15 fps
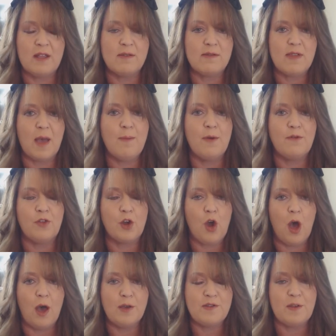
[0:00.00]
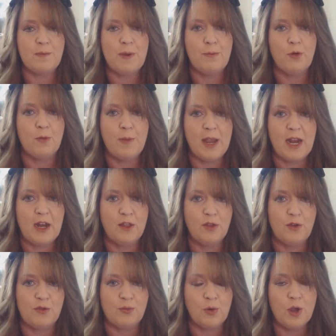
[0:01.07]
in some of the calls that people are making in
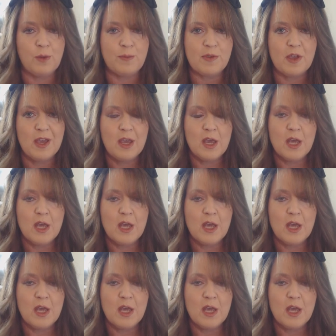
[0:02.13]
those rooms.